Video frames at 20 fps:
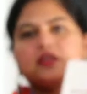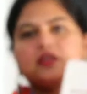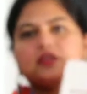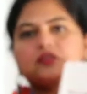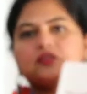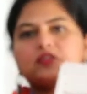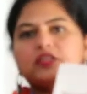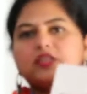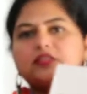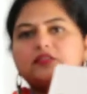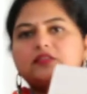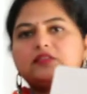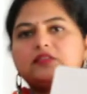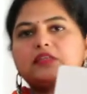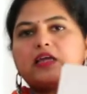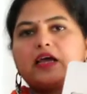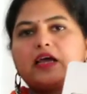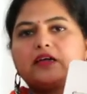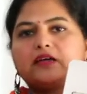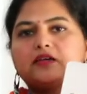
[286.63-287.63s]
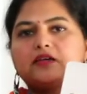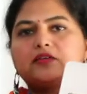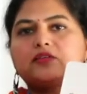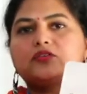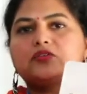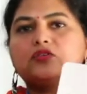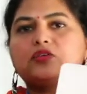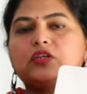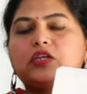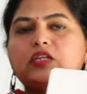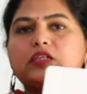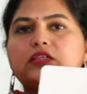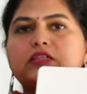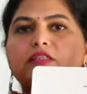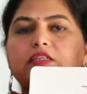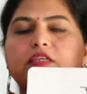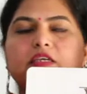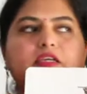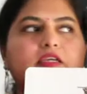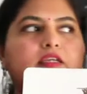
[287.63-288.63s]
So there's a tankers. You will have
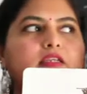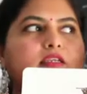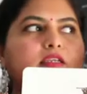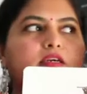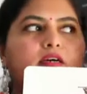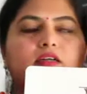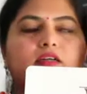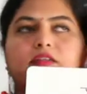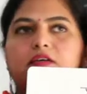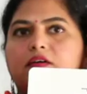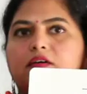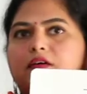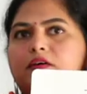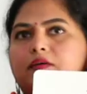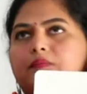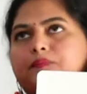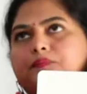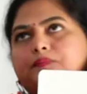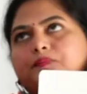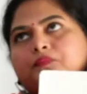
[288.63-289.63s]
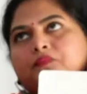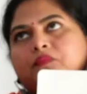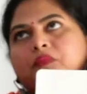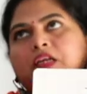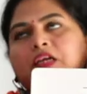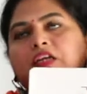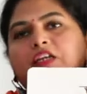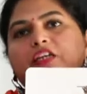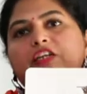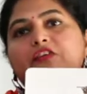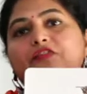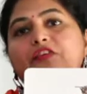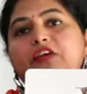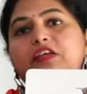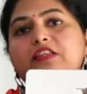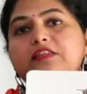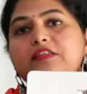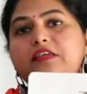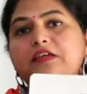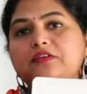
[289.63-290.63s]
seen near the
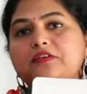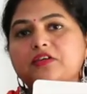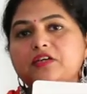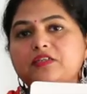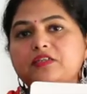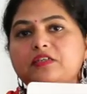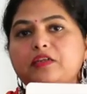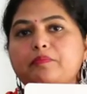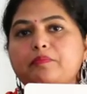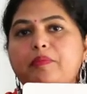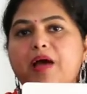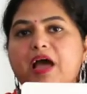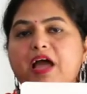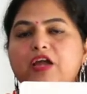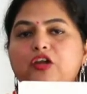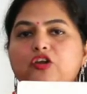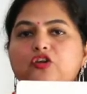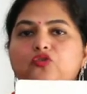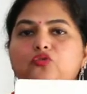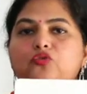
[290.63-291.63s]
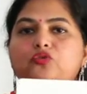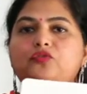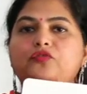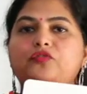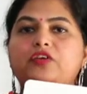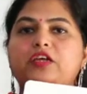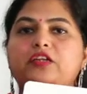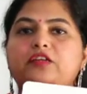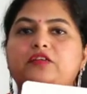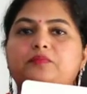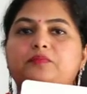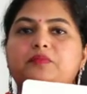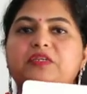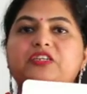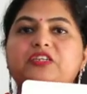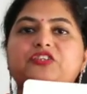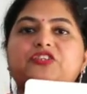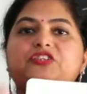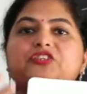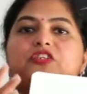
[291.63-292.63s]
defense areas in Bangalore where
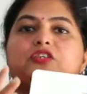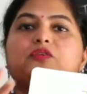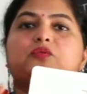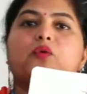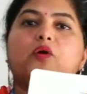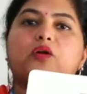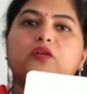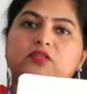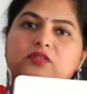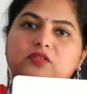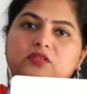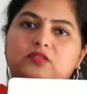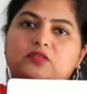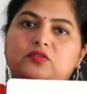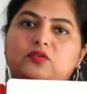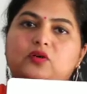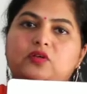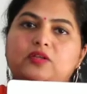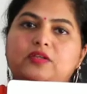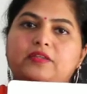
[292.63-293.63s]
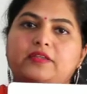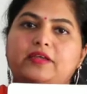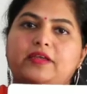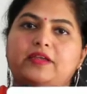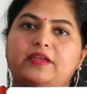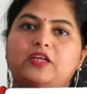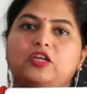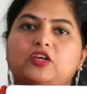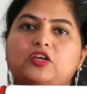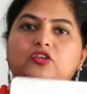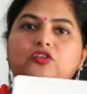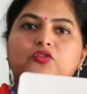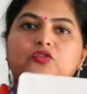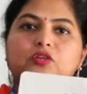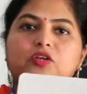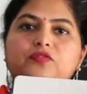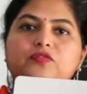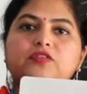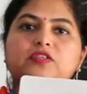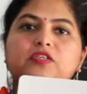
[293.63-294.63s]
military quarters and all are there. You would
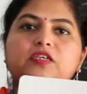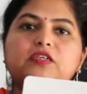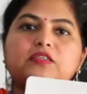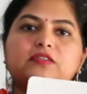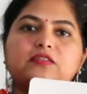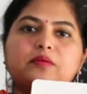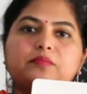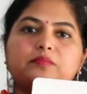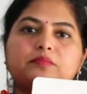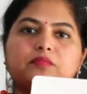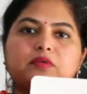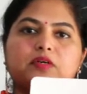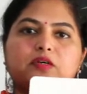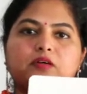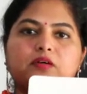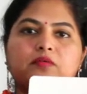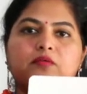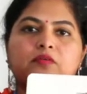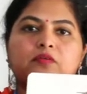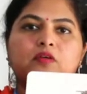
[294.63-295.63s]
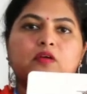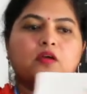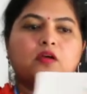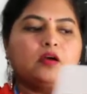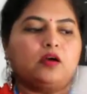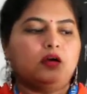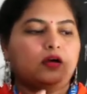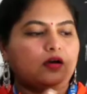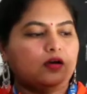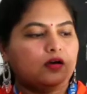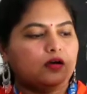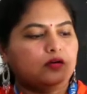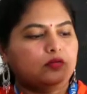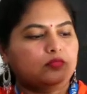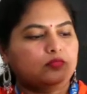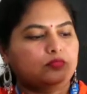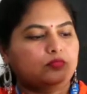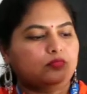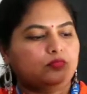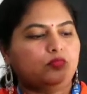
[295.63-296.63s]
have seen some
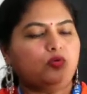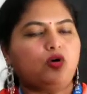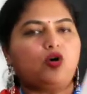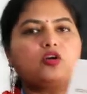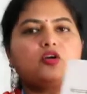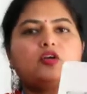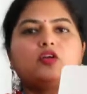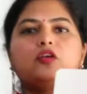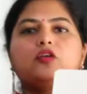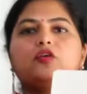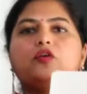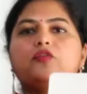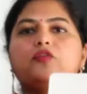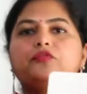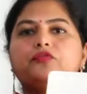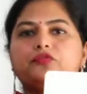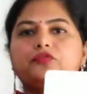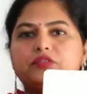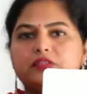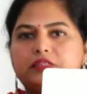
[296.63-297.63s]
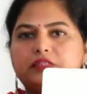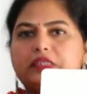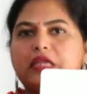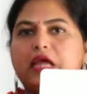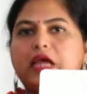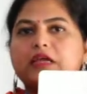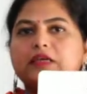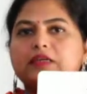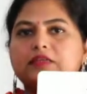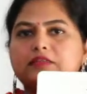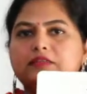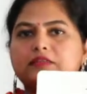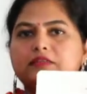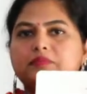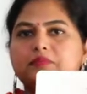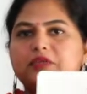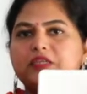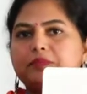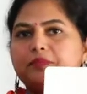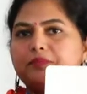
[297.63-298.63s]
model of this tanks
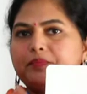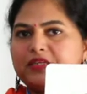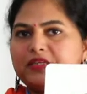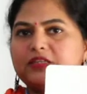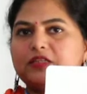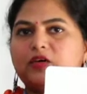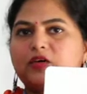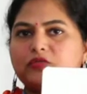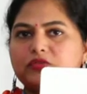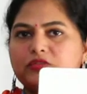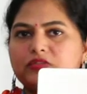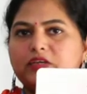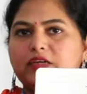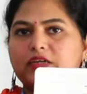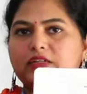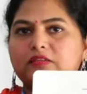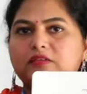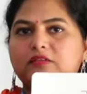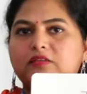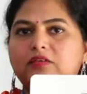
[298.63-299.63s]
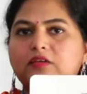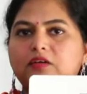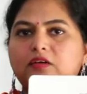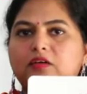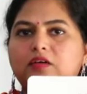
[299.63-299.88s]
being built outside the